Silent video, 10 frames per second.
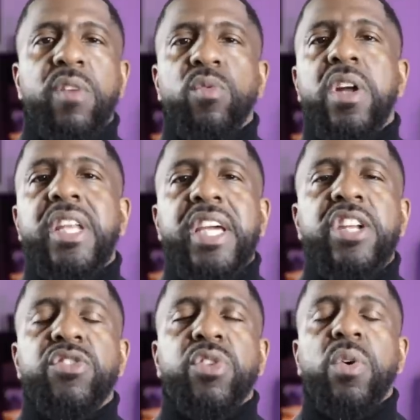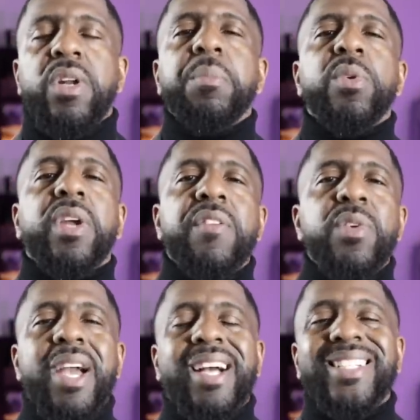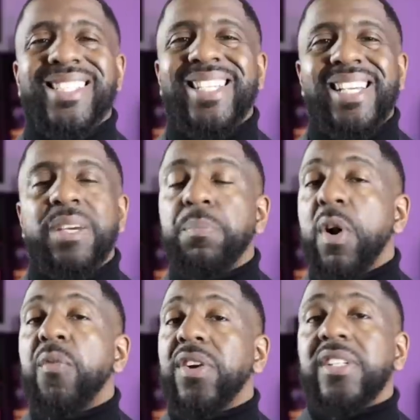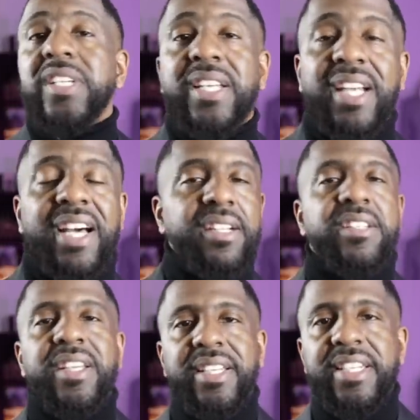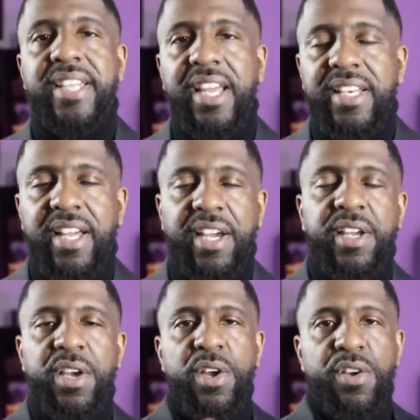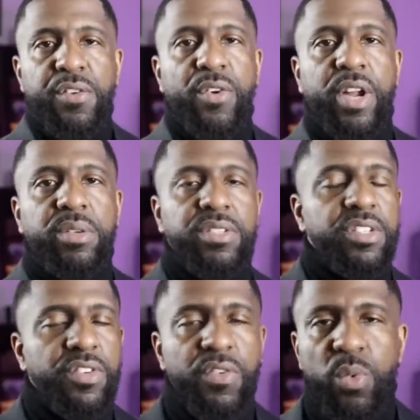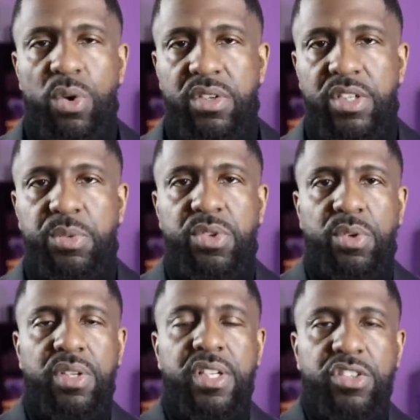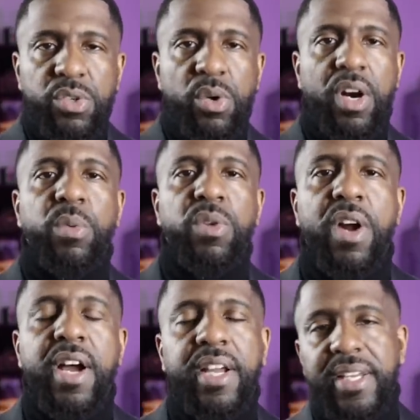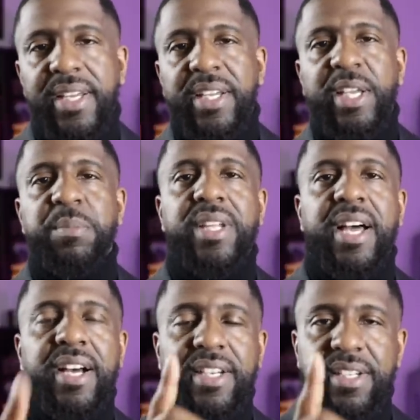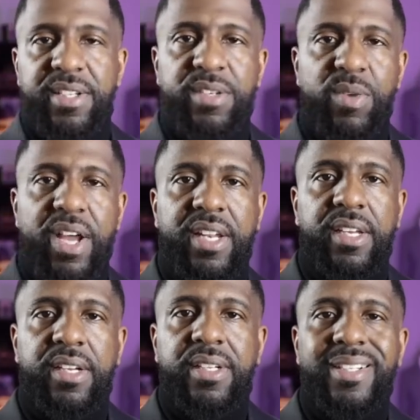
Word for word: and run the intro and I'm gonna give you guys 10, perfect 10 out of 10 date night fragrances. If you wanna see what's on the list, you know how we rock. Keep it locked right here.